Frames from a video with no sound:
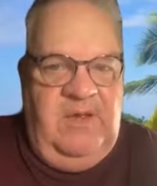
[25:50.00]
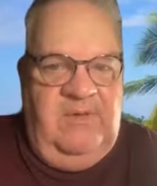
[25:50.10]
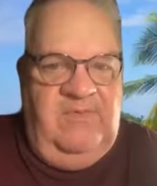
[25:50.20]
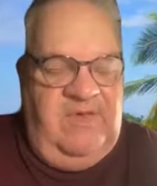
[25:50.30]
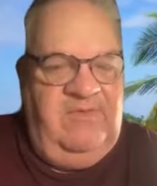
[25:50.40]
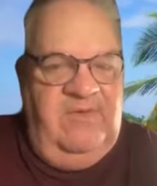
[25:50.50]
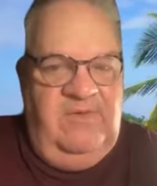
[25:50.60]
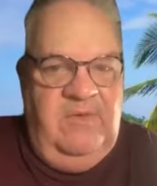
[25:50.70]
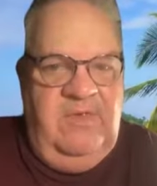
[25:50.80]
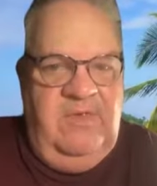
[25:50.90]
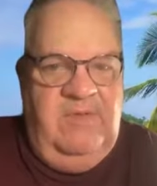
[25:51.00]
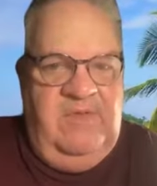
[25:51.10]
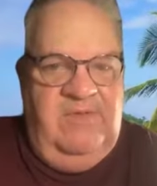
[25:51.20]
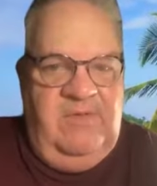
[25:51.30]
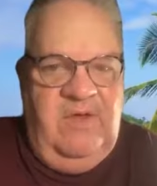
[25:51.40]
doesn't do them
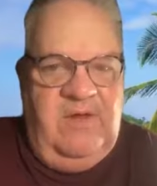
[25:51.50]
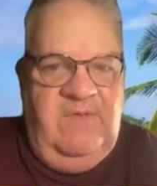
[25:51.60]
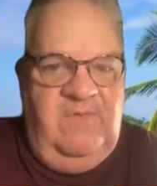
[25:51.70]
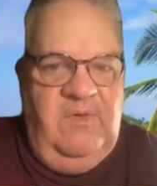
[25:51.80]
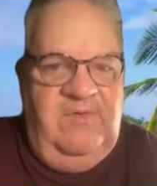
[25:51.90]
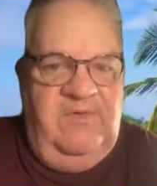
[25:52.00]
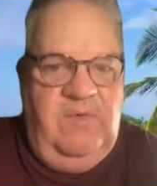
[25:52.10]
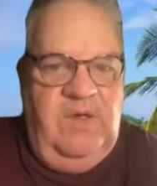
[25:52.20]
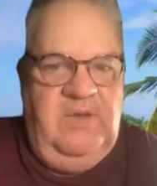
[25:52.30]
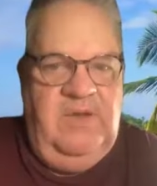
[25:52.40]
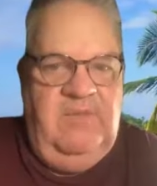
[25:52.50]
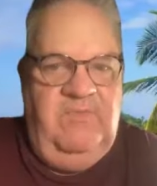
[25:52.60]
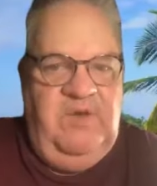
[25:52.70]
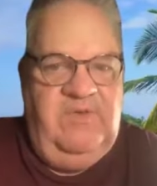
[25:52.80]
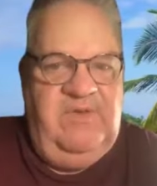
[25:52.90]
is like a foolish one that
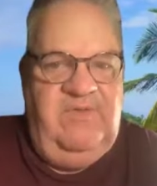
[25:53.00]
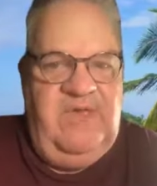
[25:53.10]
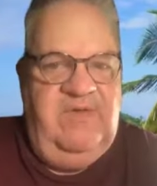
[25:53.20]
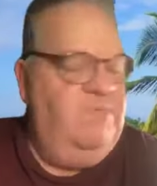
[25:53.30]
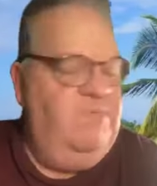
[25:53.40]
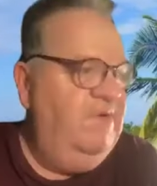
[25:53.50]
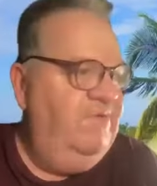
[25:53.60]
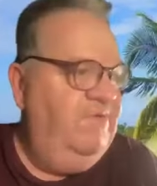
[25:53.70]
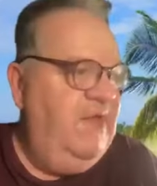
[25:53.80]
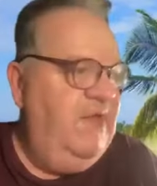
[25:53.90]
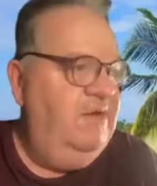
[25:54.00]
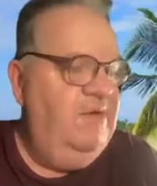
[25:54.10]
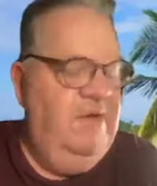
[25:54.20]
built his house upon the sand.